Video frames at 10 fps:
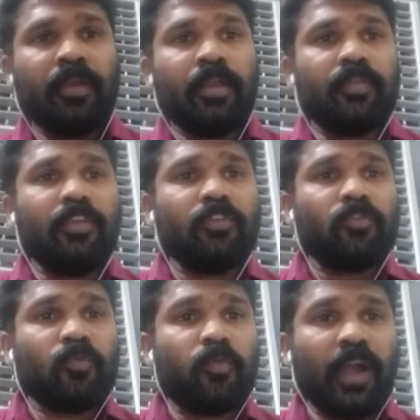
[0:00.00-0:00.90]
this
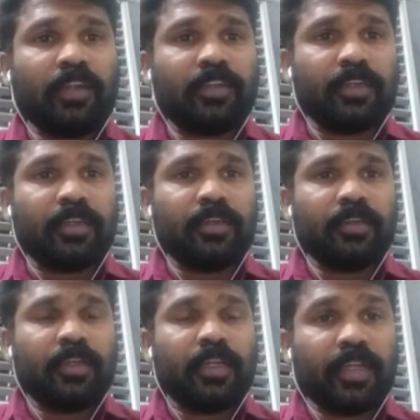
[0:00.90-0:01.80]
water
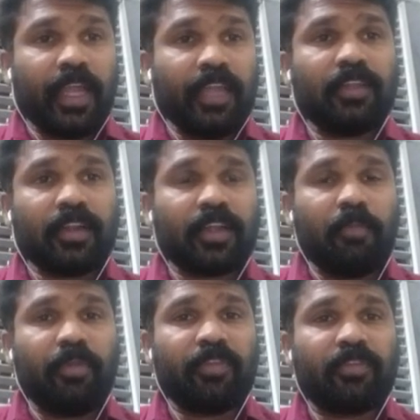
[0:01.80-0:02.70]
neither
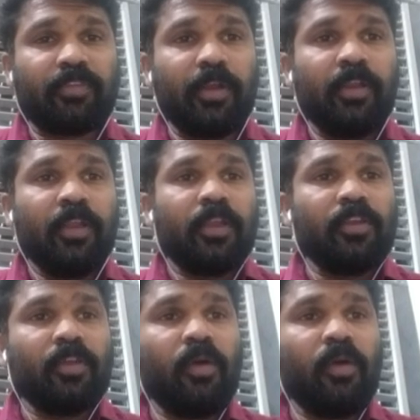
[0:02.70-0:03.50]
combustible nor